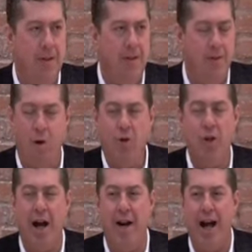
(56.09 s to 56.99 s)
Don't
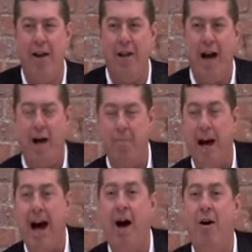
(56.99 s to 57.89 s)
shout it out loud,
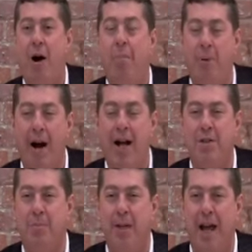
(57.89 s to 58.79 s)
but
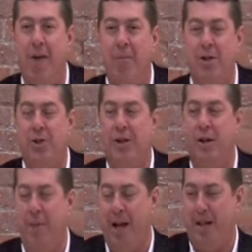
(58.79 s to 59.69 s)
approximately how much are you going
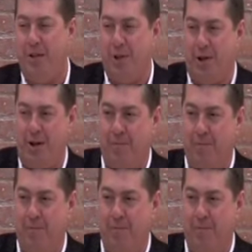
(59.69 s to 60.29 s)
to make this year?